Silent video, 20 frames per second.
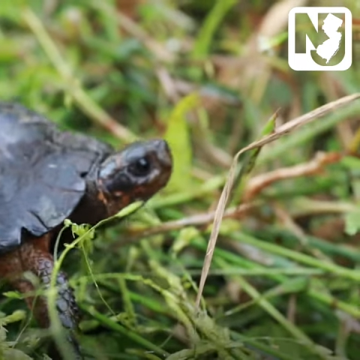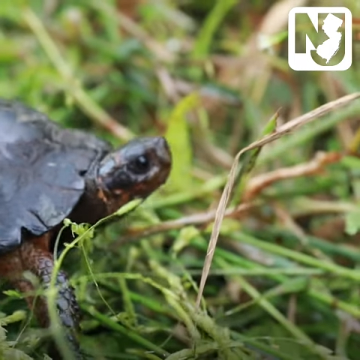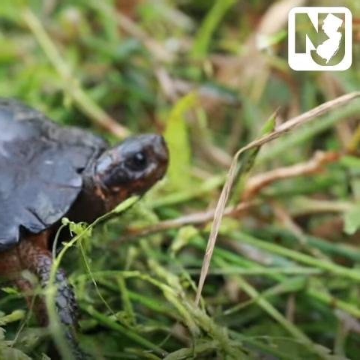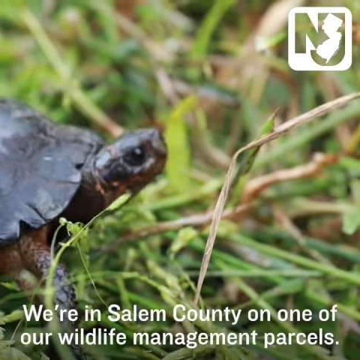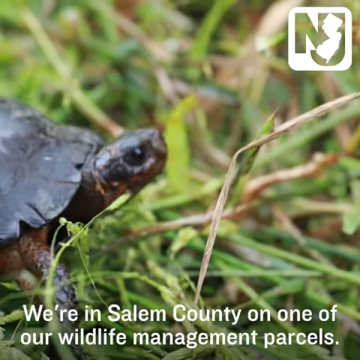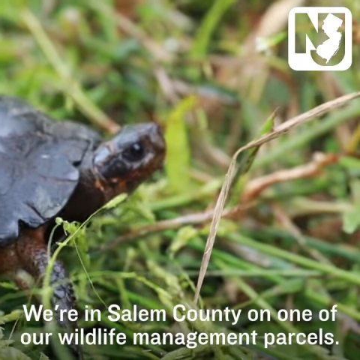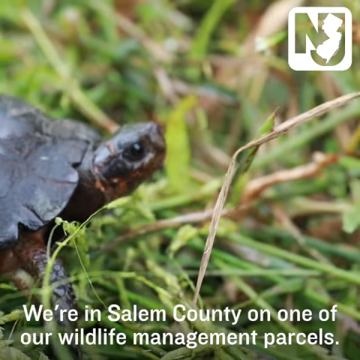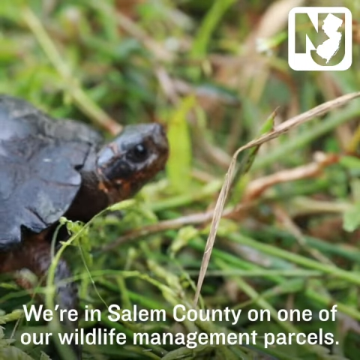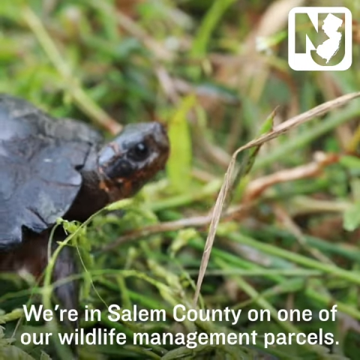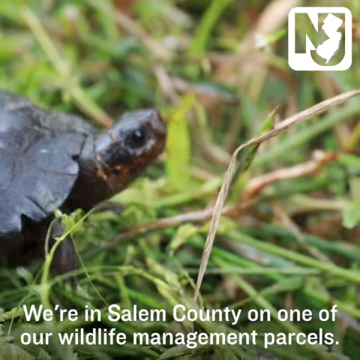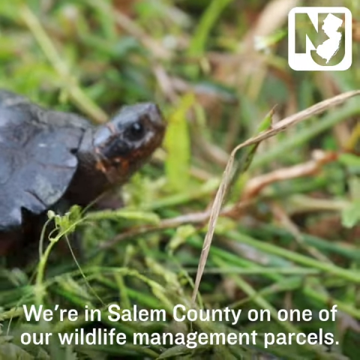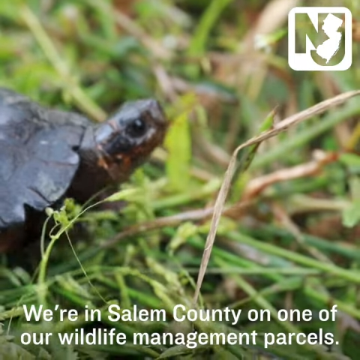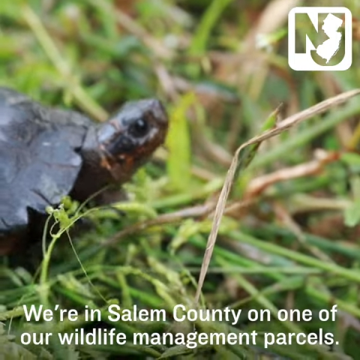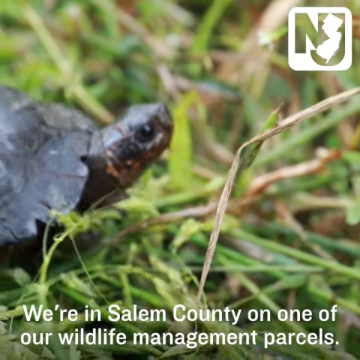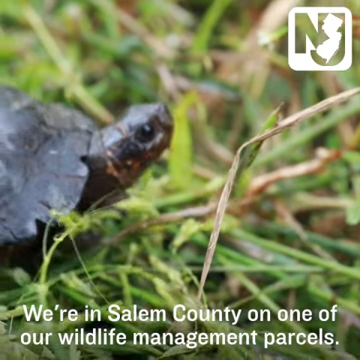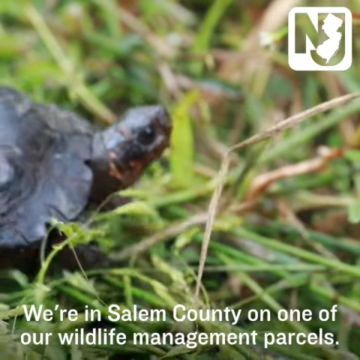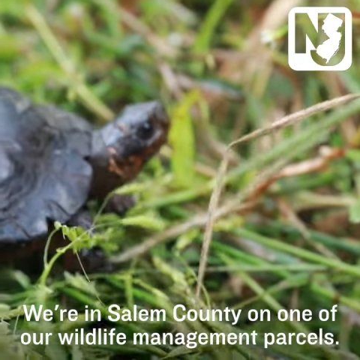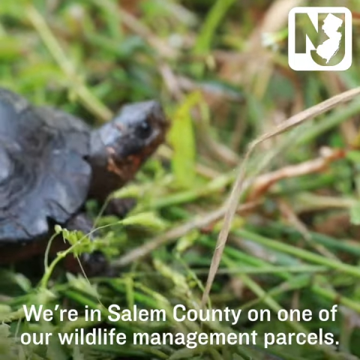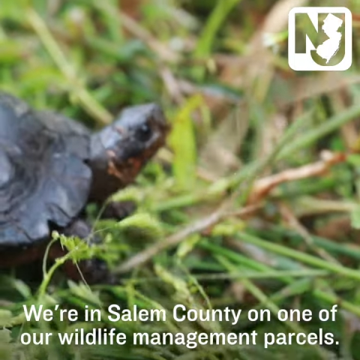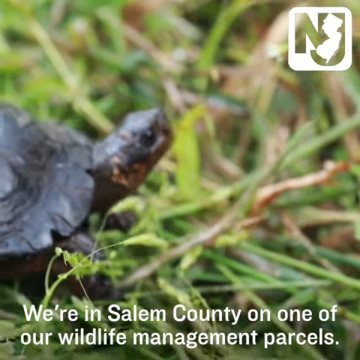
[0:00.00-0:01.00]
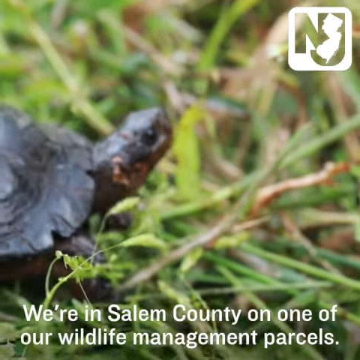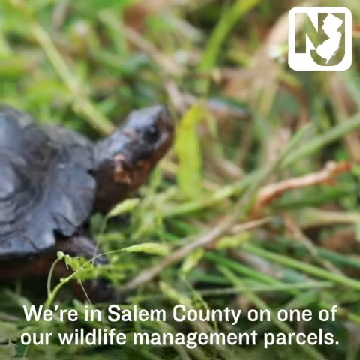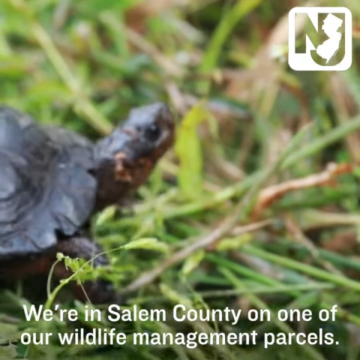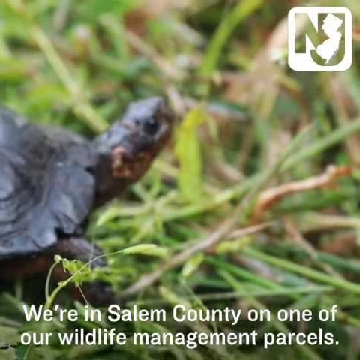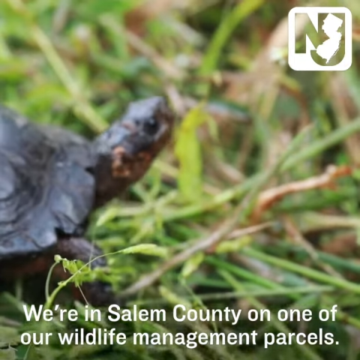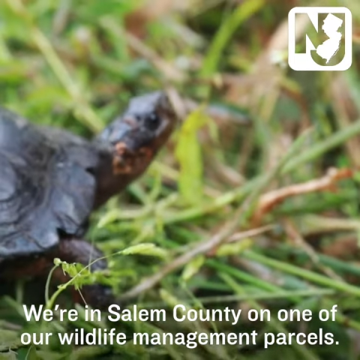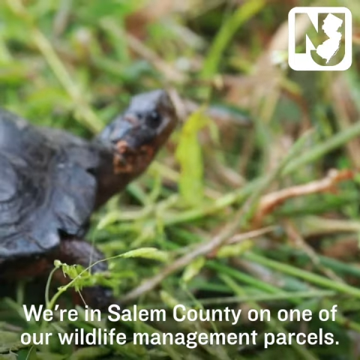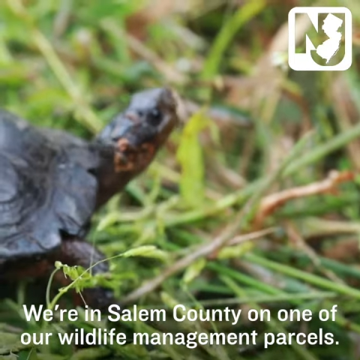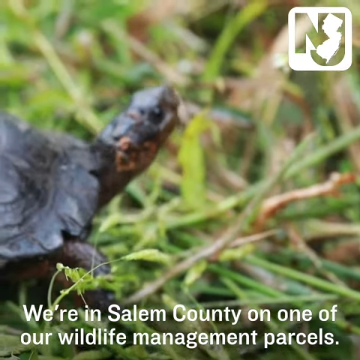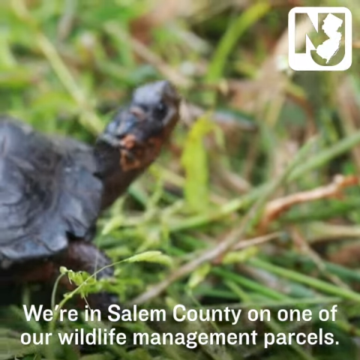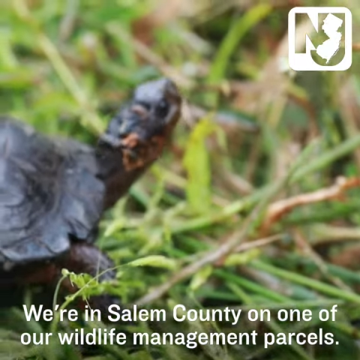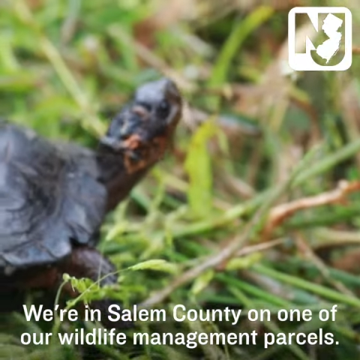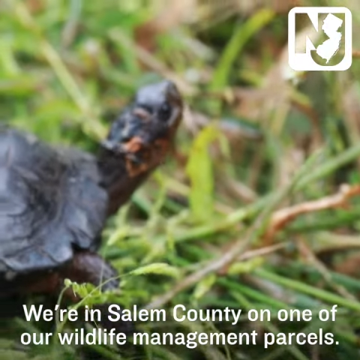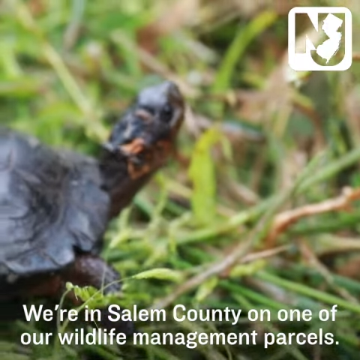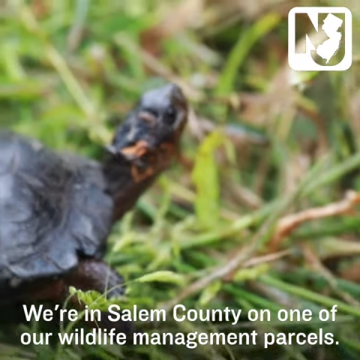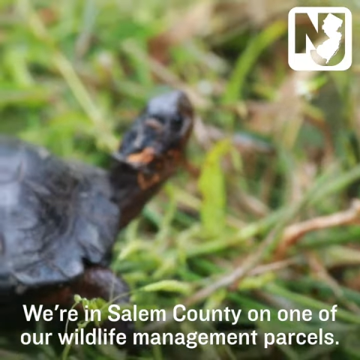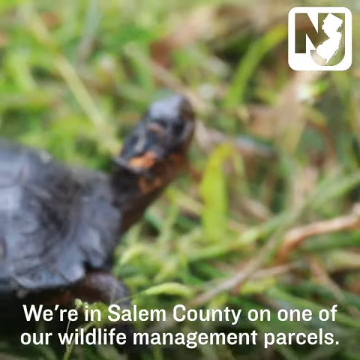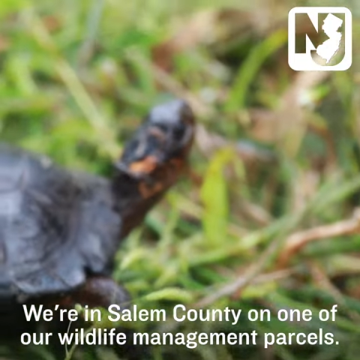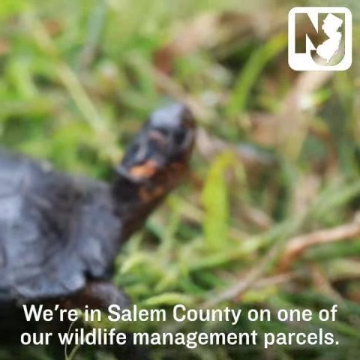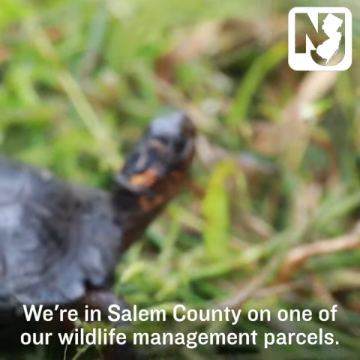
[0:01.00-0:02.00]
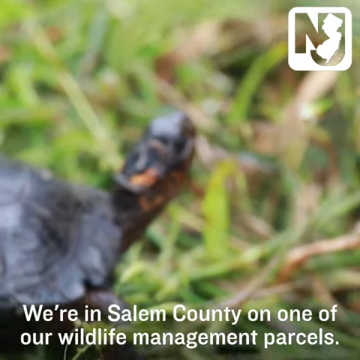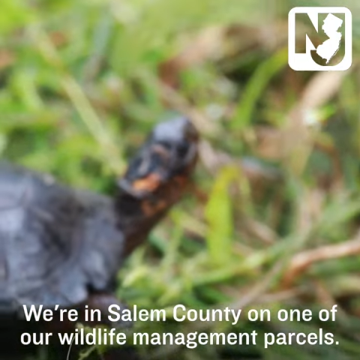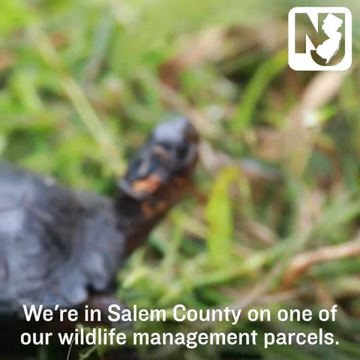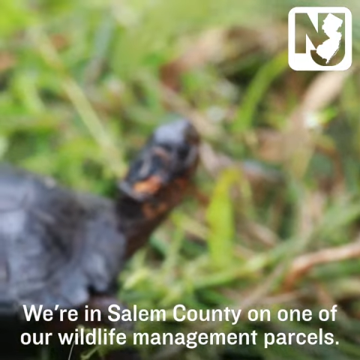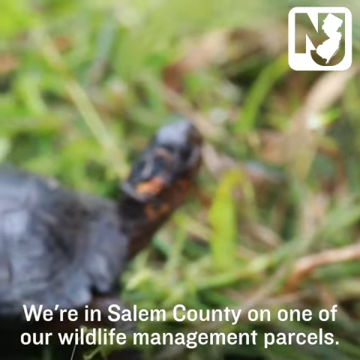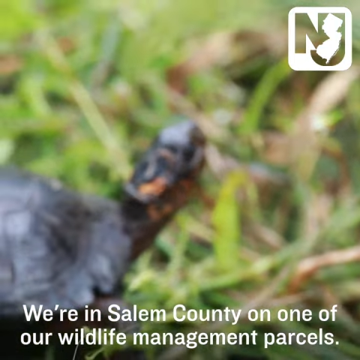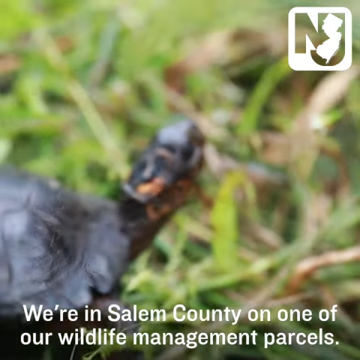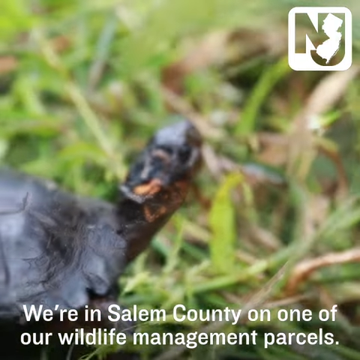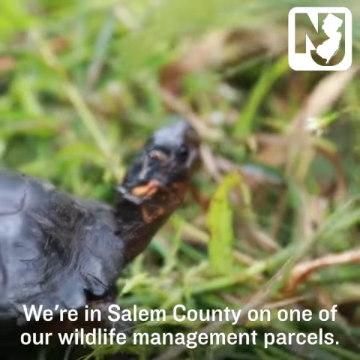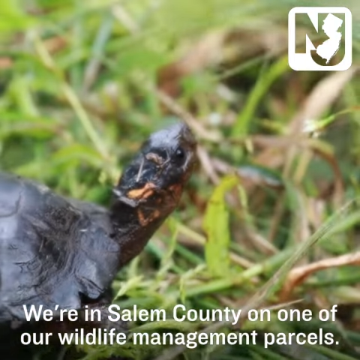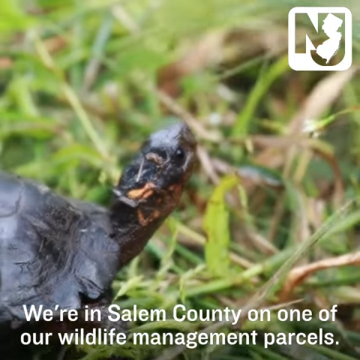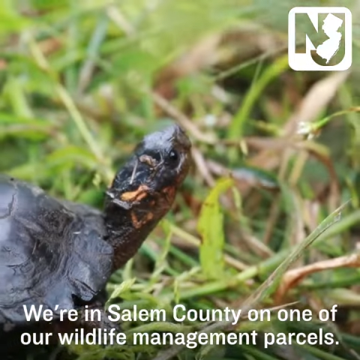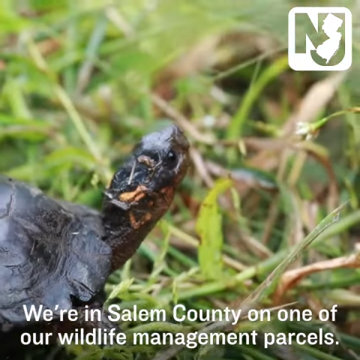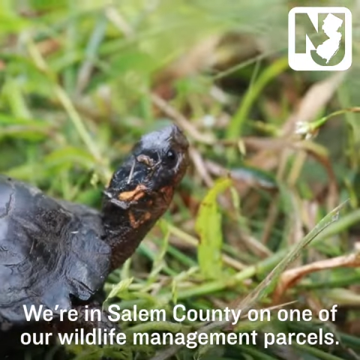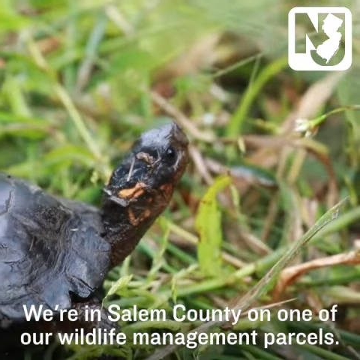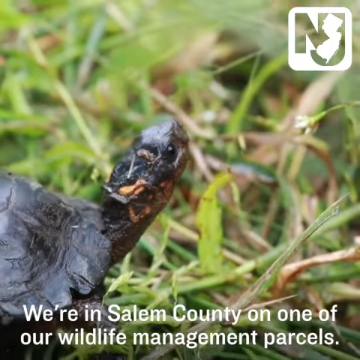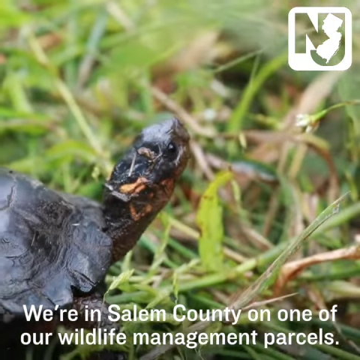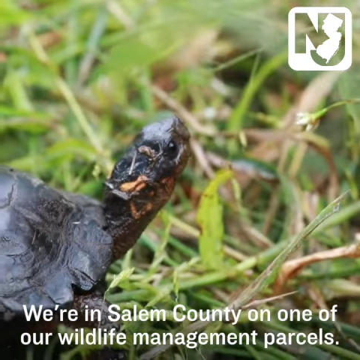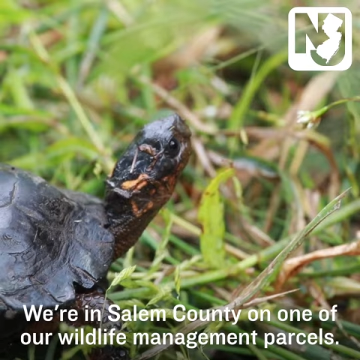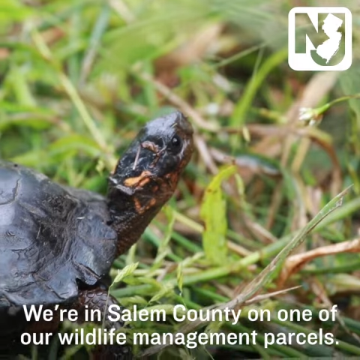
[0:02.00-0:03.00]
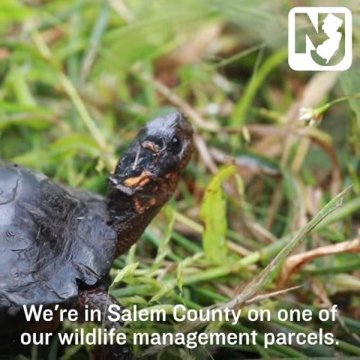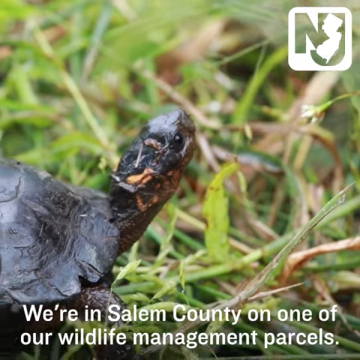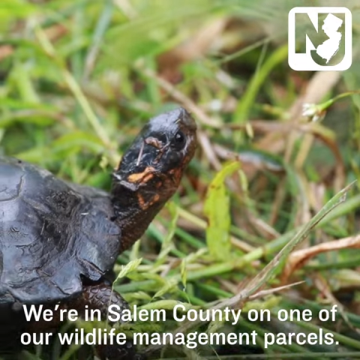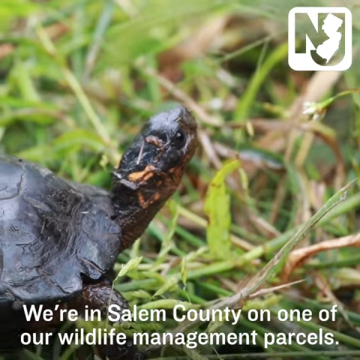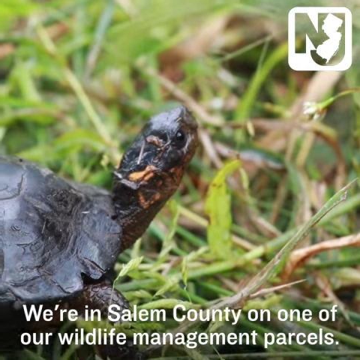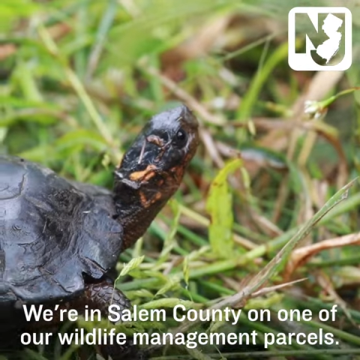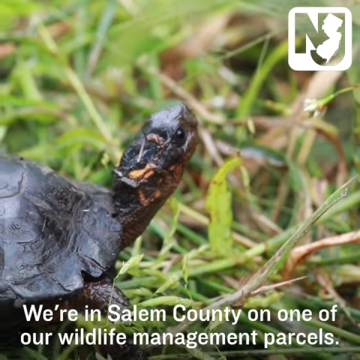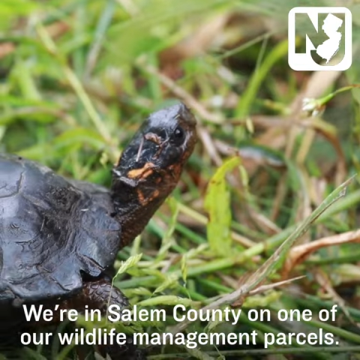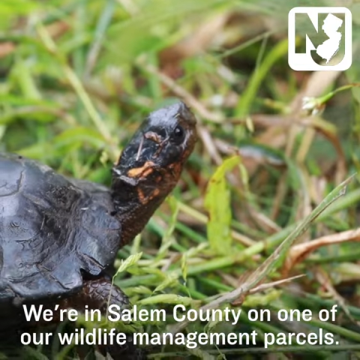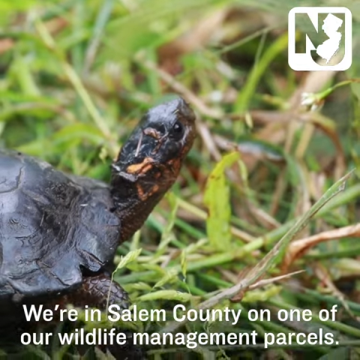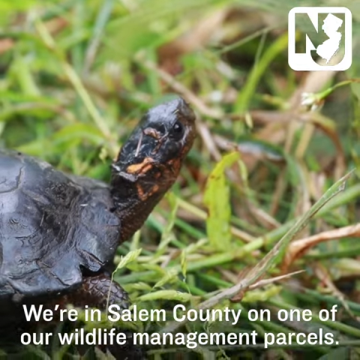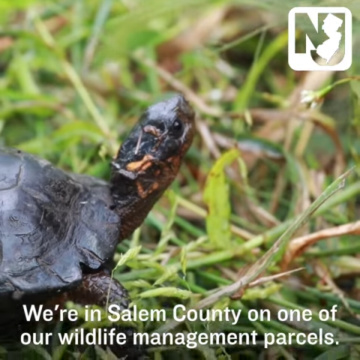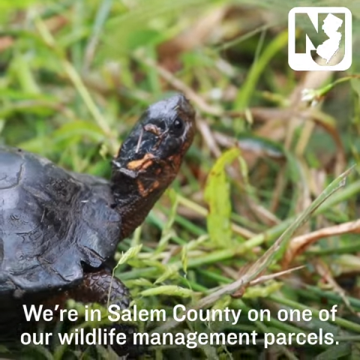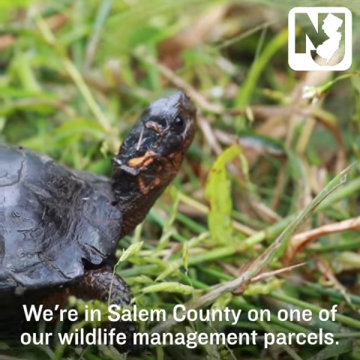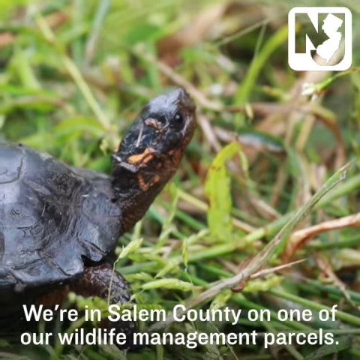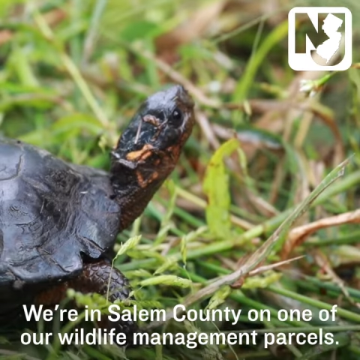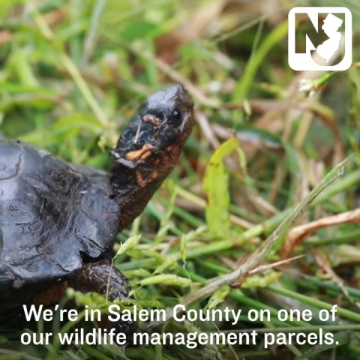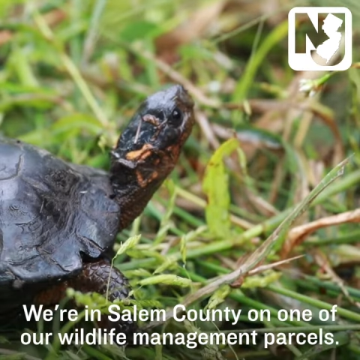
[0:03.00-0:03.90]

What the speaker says: [unreadable: no face in view]